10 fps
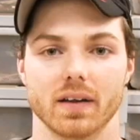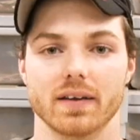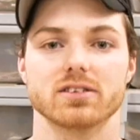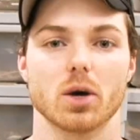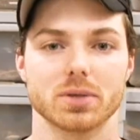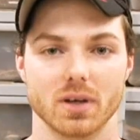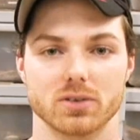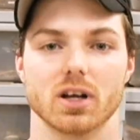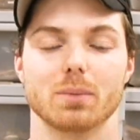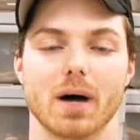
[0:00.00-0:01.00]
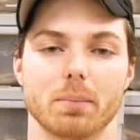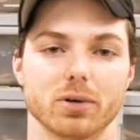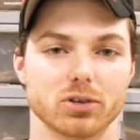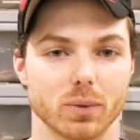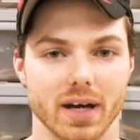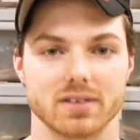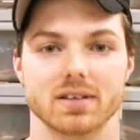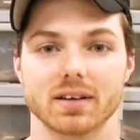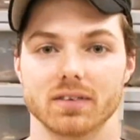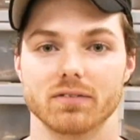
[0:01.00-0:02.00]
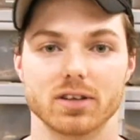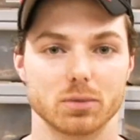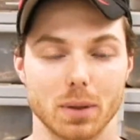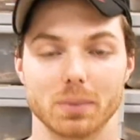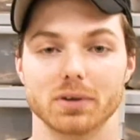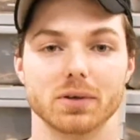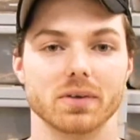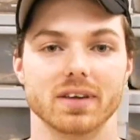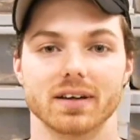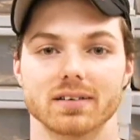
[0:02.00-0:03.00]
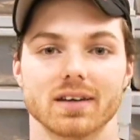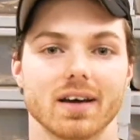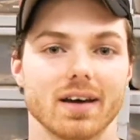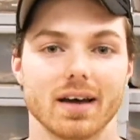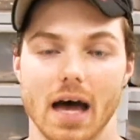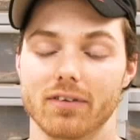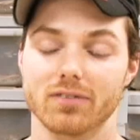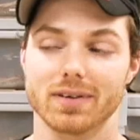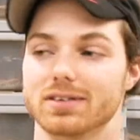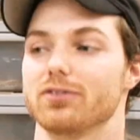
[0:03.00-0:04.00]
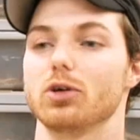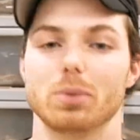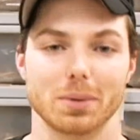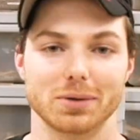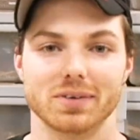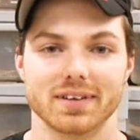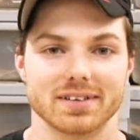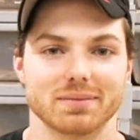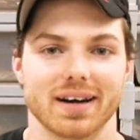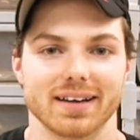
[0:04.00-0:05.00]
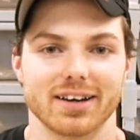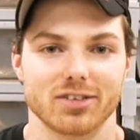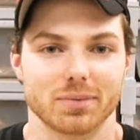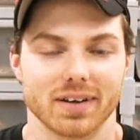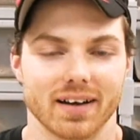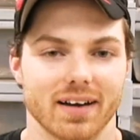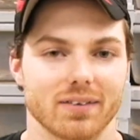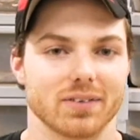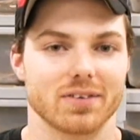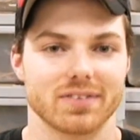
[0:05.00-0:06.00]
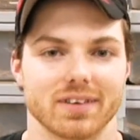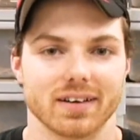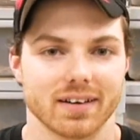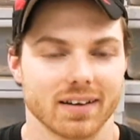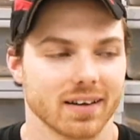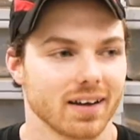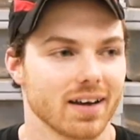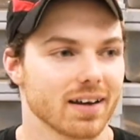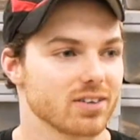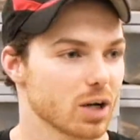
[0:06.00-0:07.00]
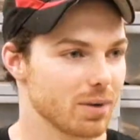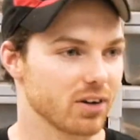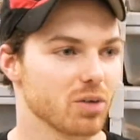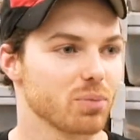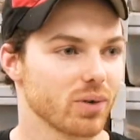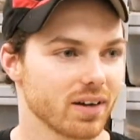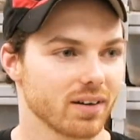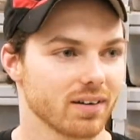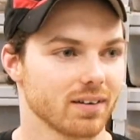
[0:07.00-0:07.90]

This episode's all about persuasion, convincing people to do things. I've convinced a few people to do things in my life, but I don't know if they're... I talk about gunpoint?